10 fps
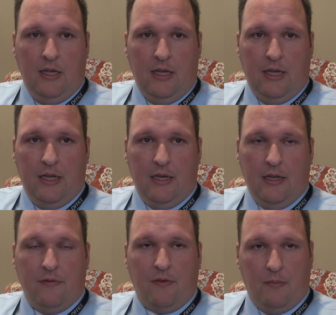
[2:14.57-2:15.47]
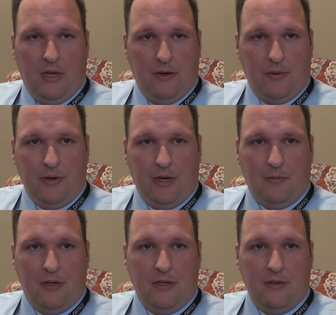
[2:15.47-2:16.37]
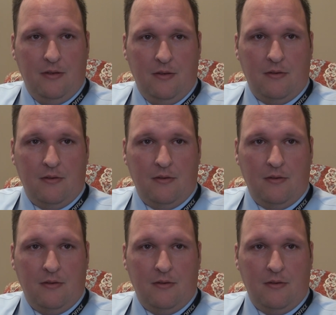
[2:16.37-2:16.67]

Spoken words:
And from there, we were able to